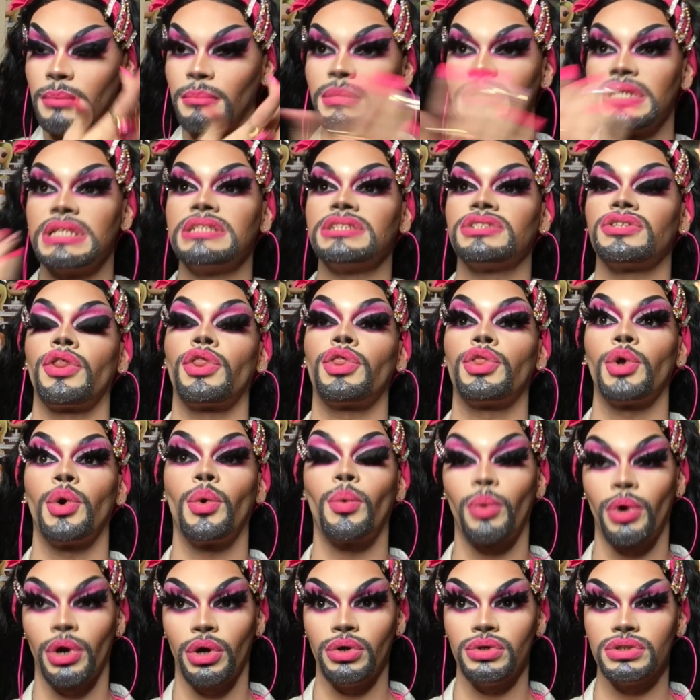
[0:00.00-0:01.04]
means the
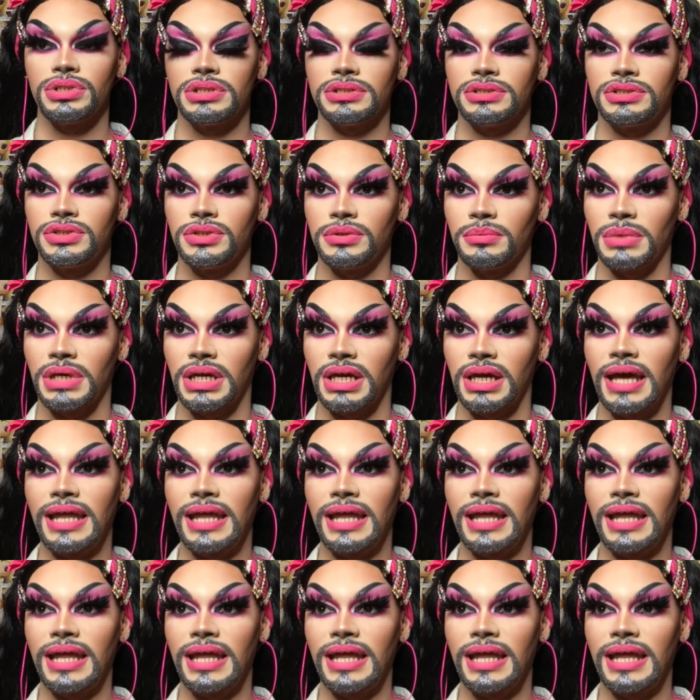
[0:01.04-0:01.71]
world to me.